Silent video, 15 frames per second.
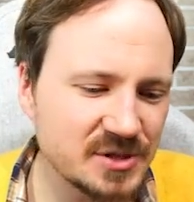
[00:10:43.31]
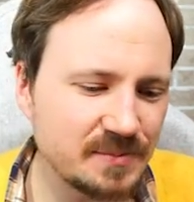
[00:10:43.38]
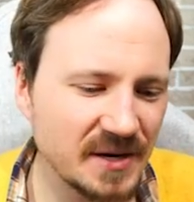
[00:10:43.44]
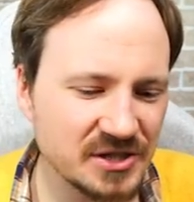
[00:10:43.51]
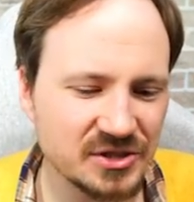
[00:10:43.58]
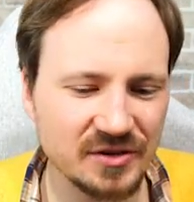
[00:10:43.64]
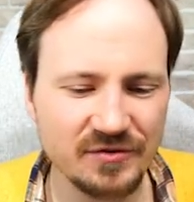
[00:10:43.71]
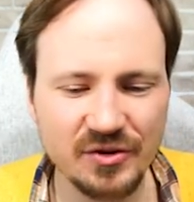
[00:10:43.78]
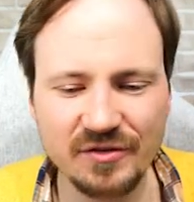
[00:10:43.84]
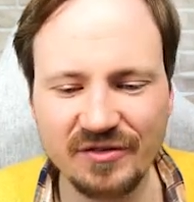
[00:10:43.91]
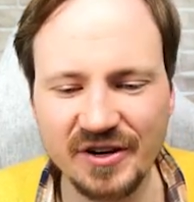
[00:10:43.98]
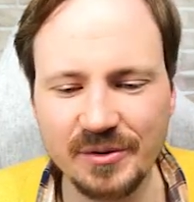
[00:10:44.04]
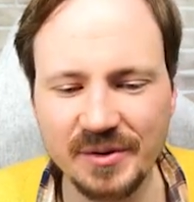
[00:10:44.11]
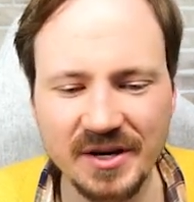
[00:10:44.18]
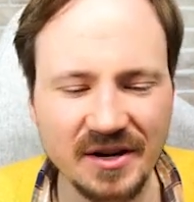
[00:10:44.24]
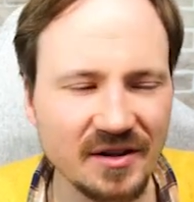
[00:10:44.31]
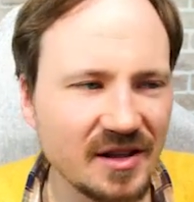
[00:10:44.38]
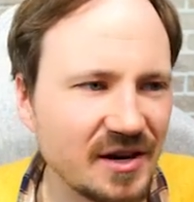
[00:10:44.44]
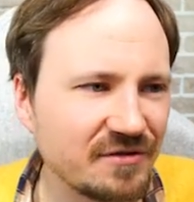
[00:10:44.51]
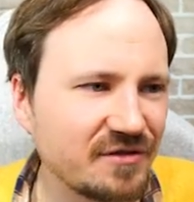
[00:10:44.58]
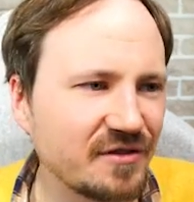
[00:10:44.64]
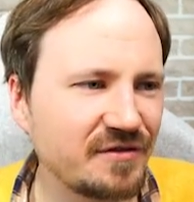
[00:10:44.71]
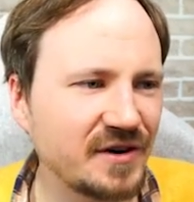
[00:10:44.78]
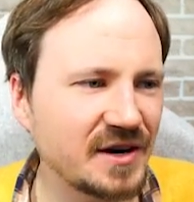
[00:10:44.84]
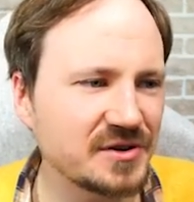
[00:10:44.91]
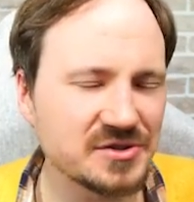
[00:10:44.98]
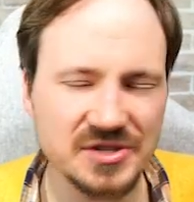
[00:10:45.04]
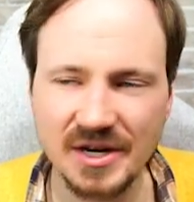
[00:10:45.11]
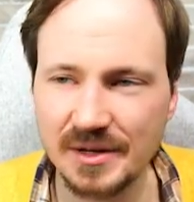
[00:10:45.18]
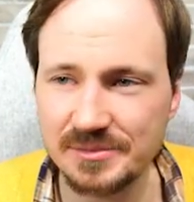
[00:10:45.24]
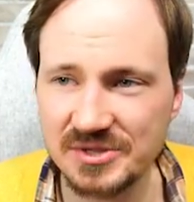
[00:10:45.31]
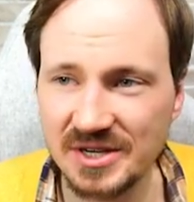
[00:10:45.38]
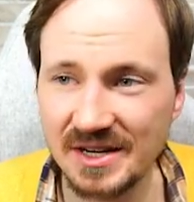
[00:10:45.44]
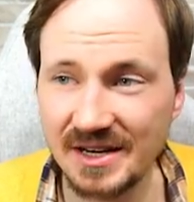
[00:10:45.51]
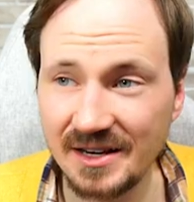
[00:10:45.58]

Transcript: especially if you can find a way to get a lot of fire slimes